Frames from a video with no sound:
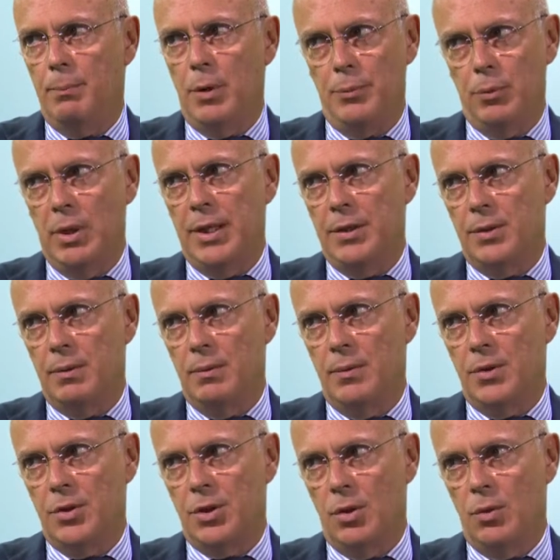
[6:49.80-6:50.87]
population.
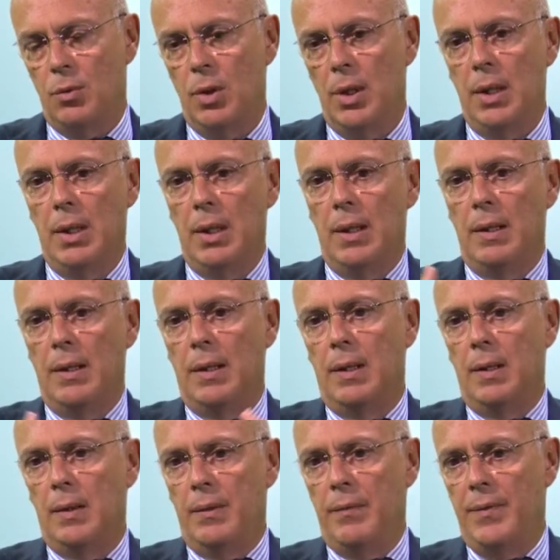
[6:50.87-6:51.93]
So
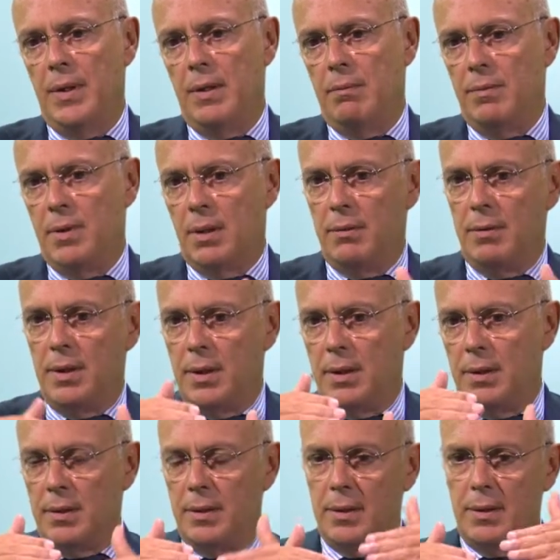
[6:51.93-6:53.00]

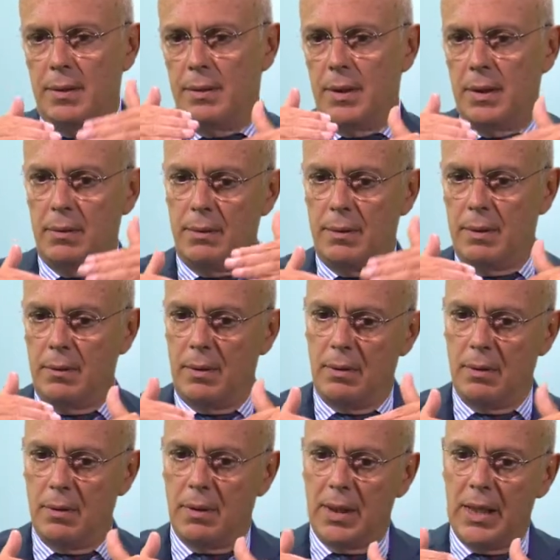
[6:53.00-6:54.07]
the
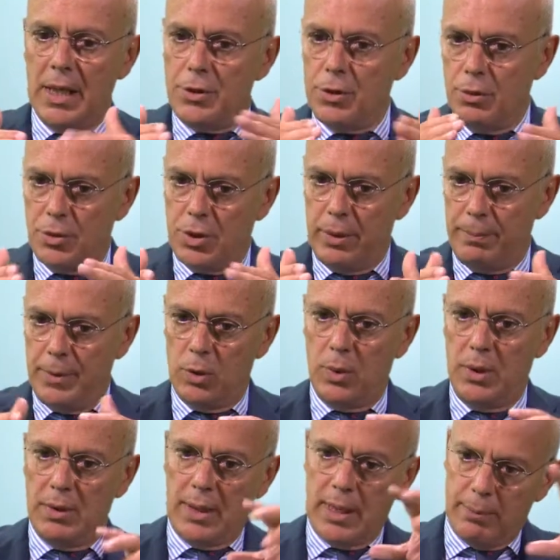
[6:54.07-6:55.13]
relationship
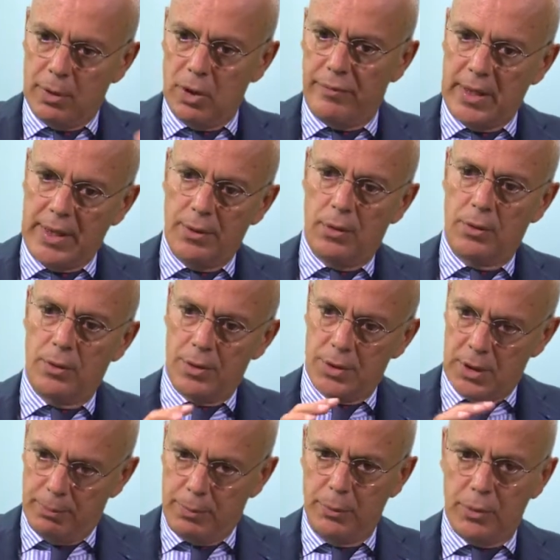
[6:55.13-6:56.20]
between the number of eye
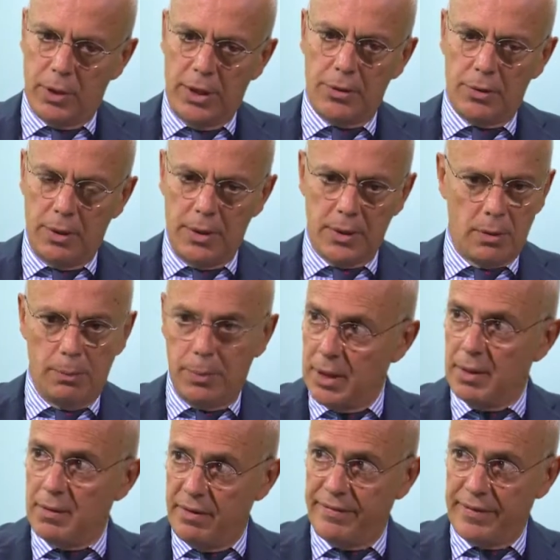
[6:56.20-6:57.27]
doctors and population is
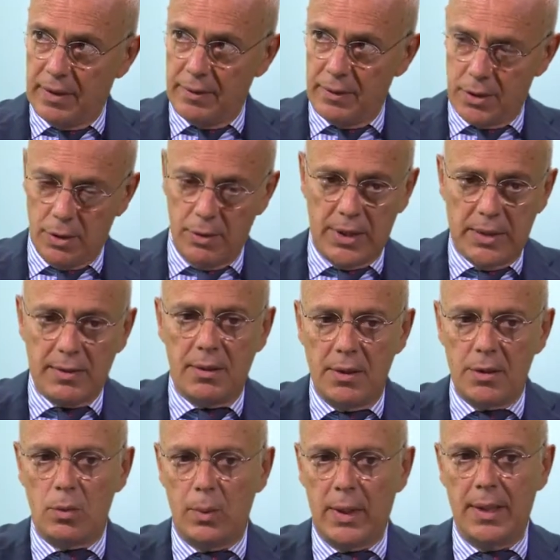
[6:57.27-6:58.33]
completely different. So that's the
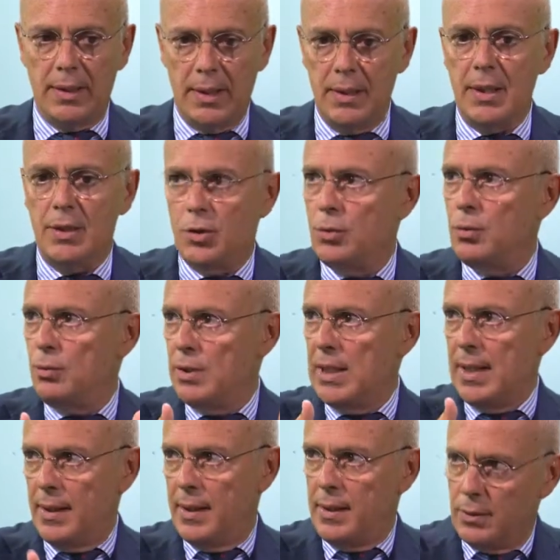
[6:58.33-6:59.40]
reason why they need to
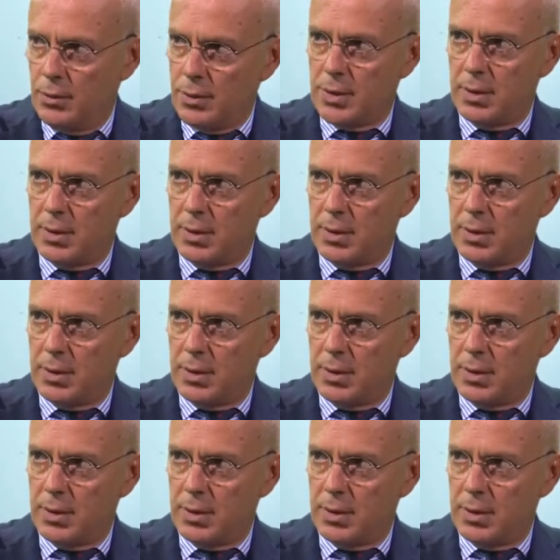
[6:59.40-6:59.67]
delegate to